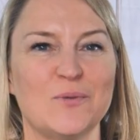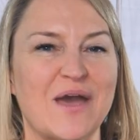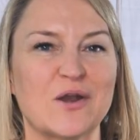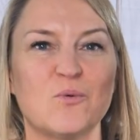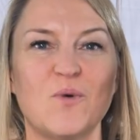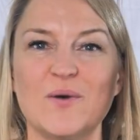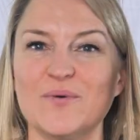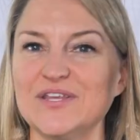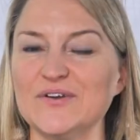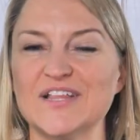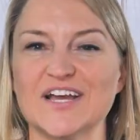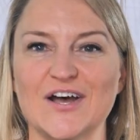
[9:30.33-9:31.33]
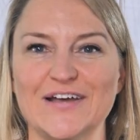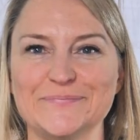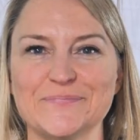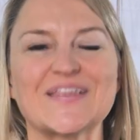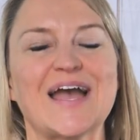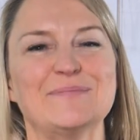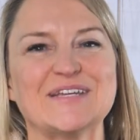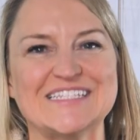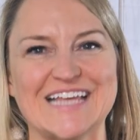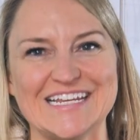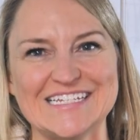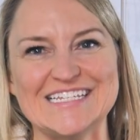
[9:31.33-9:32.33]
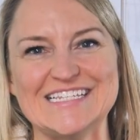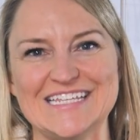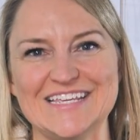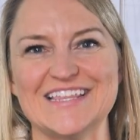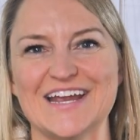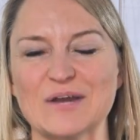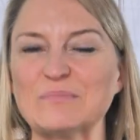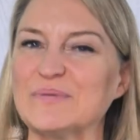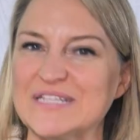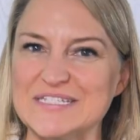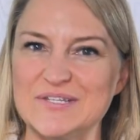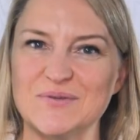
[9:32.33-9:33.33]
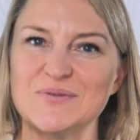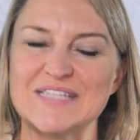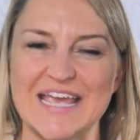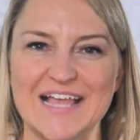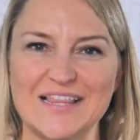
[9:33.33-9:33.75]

No matter what one you click on, I'm excited to see you there. Please do say